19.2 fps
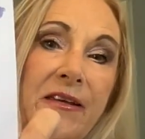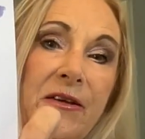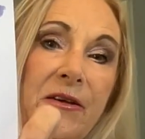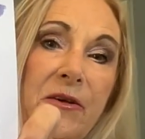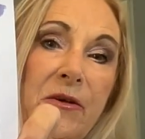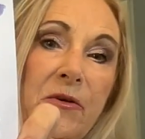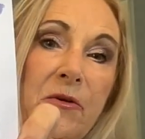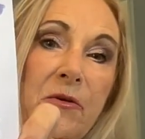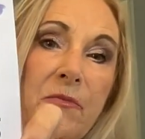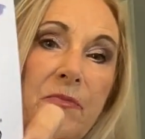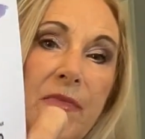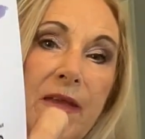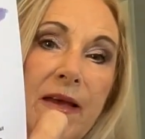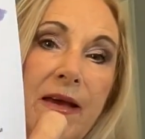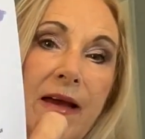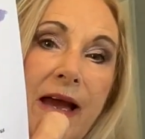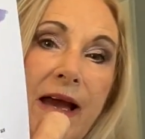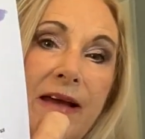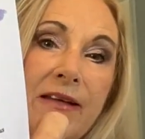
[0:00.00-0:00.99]
you,
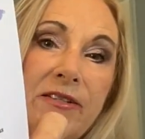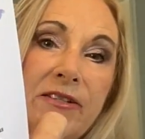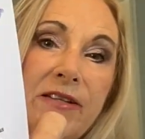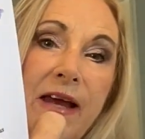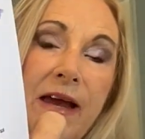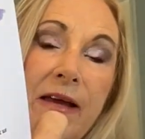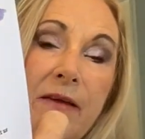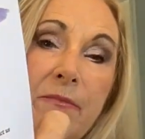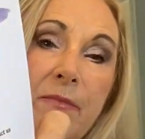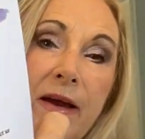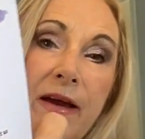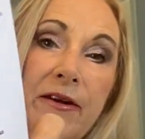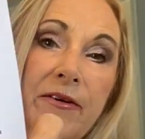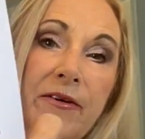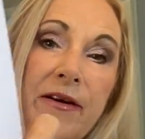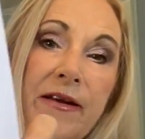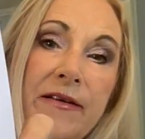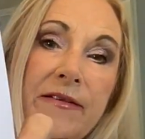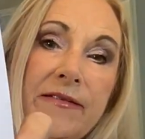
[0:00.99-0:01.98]
hashtag
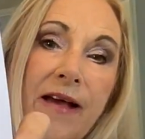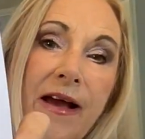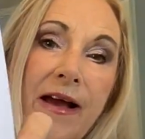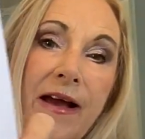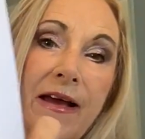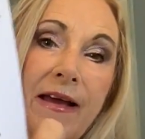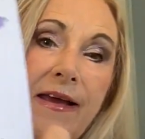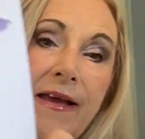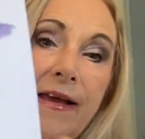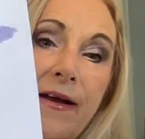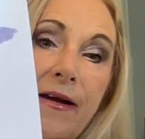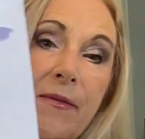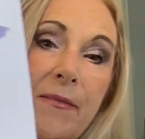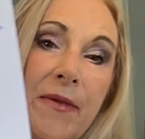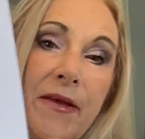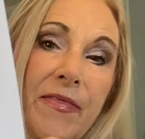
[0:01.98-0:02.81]
better as I am.